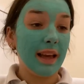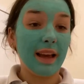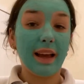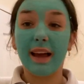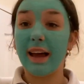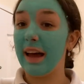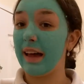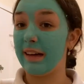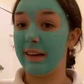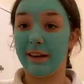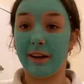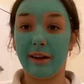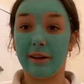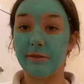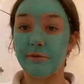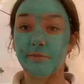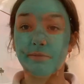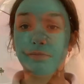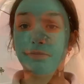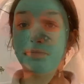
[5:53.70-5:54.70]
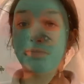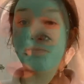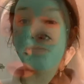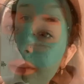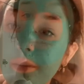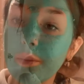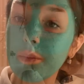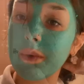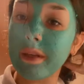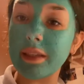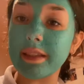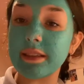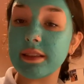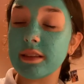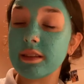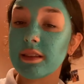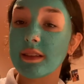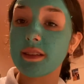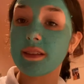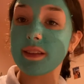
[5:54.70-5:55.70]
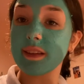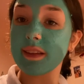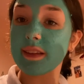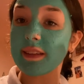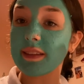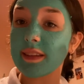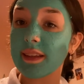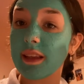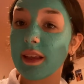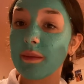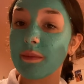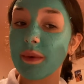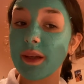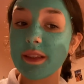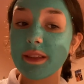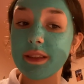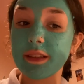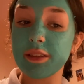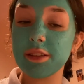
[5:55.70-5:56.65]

I have a few minutes until this clay mask